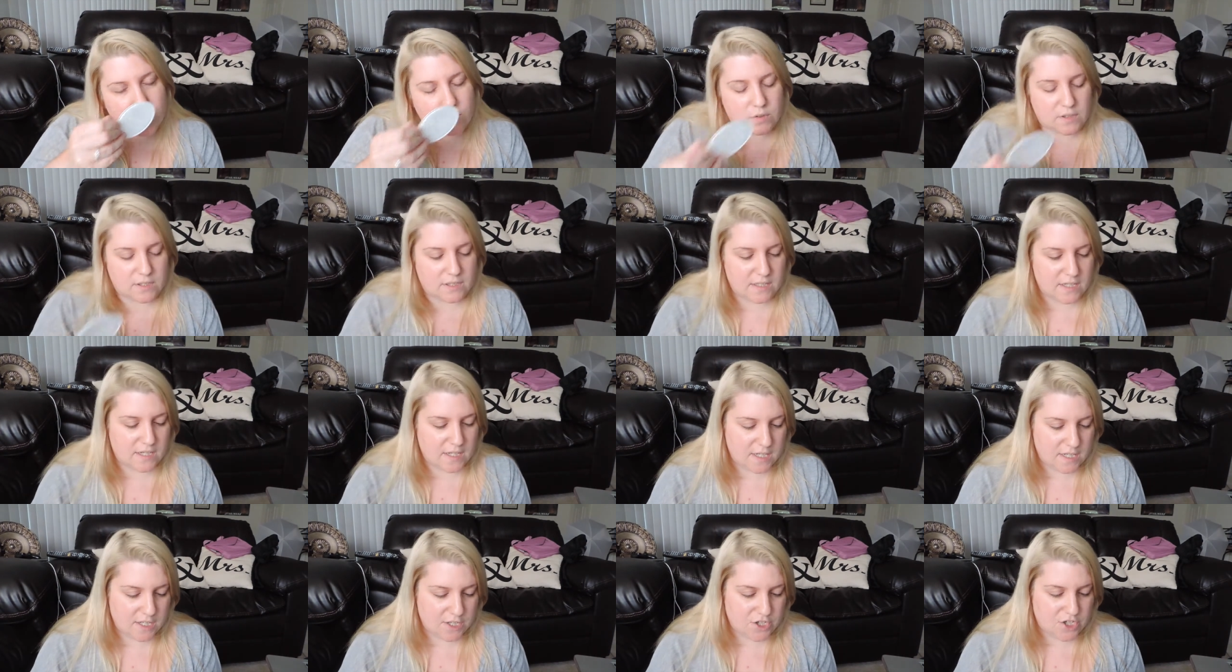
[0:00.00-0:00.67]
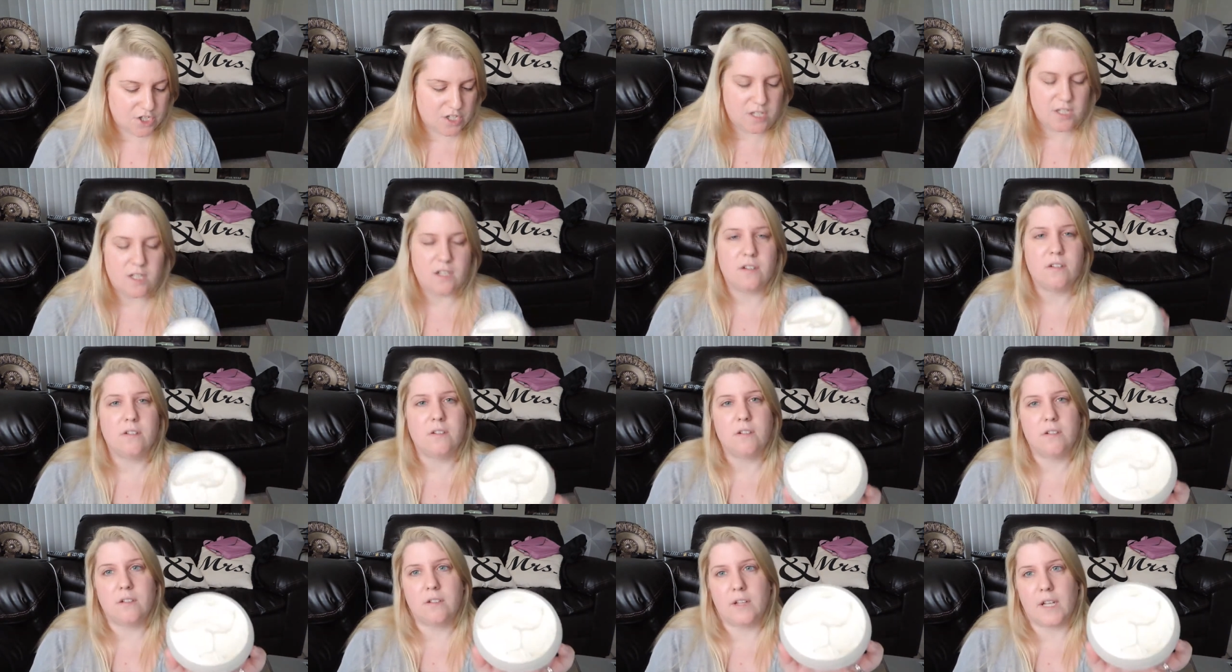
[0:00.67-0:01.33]
really
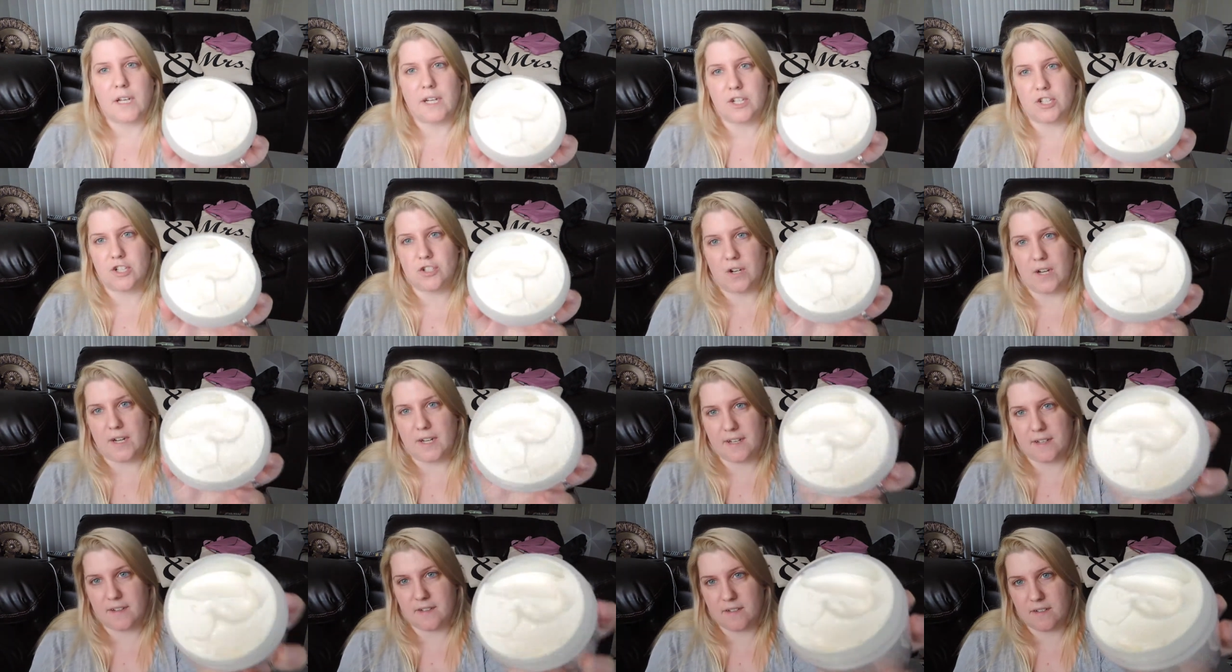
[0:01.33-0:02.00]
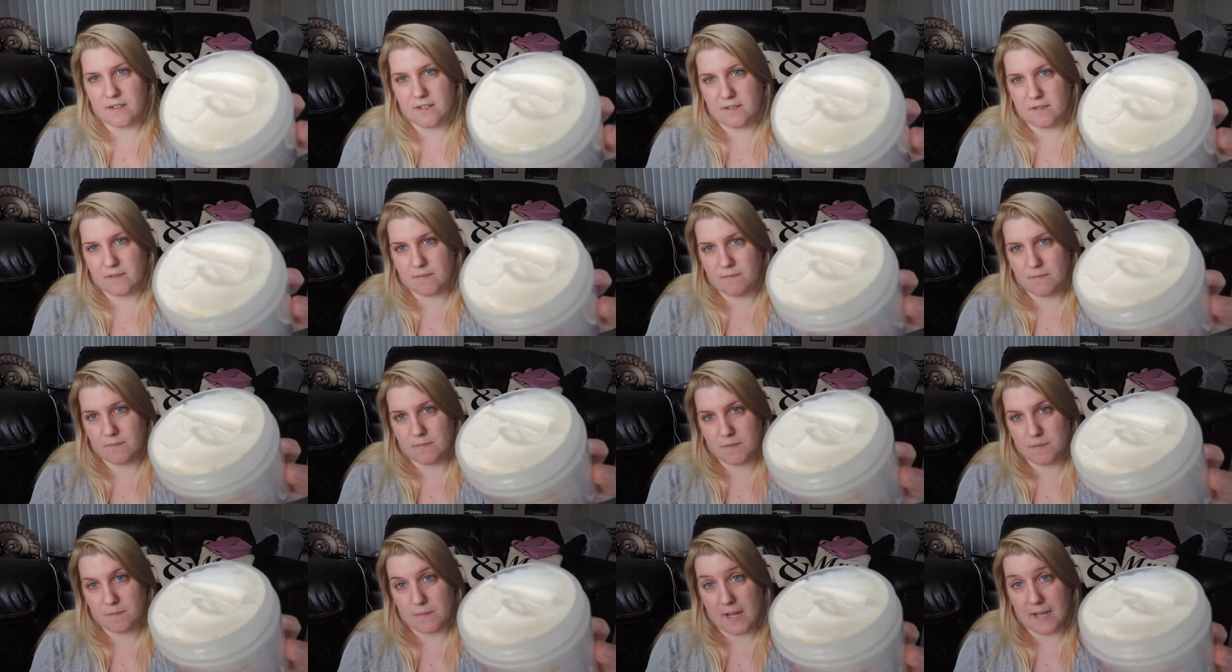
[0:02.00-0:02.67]
itchy, like dry,
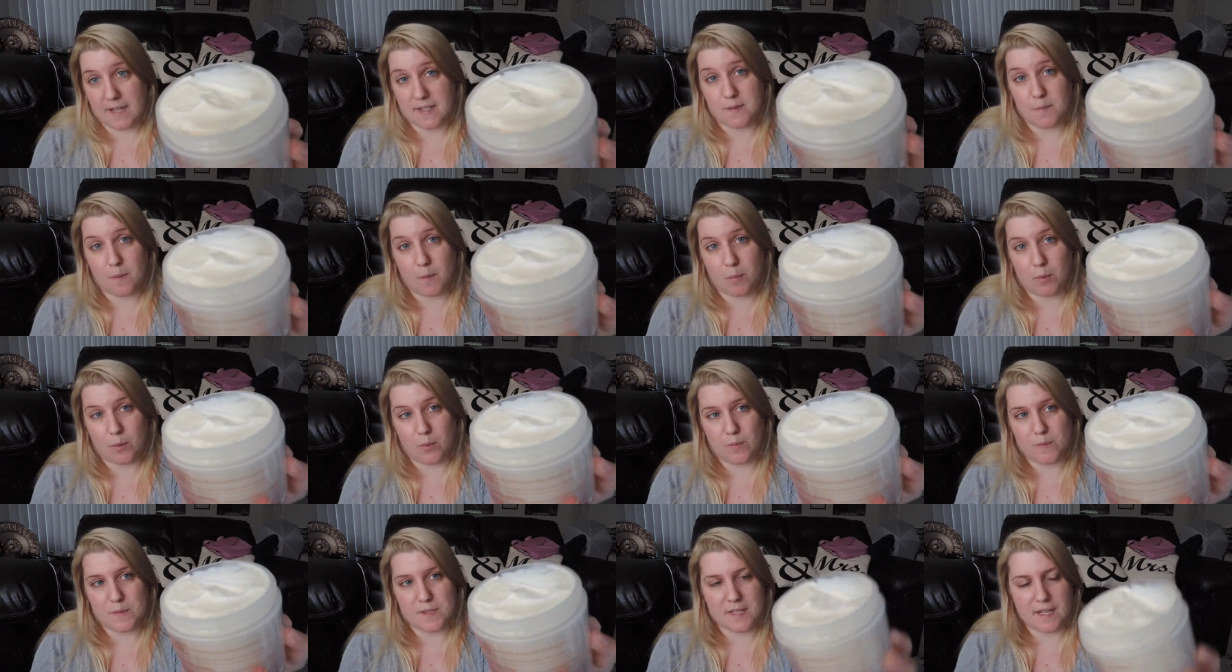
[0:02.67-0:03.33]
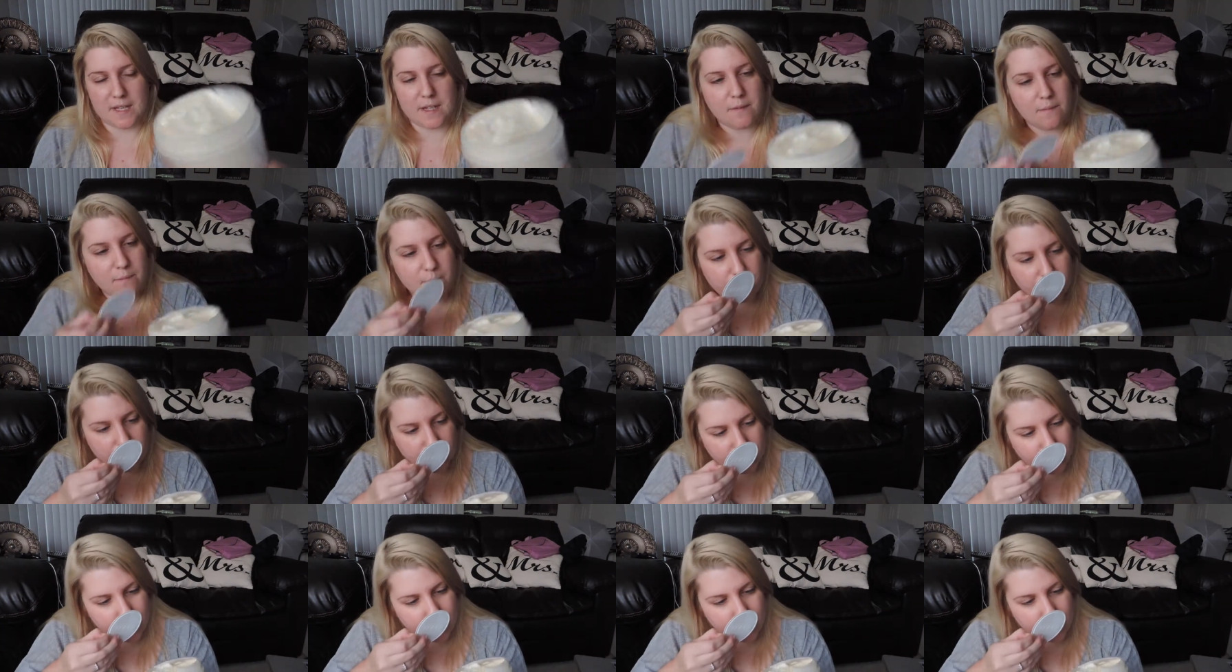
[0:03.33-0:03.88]
eczema prone skin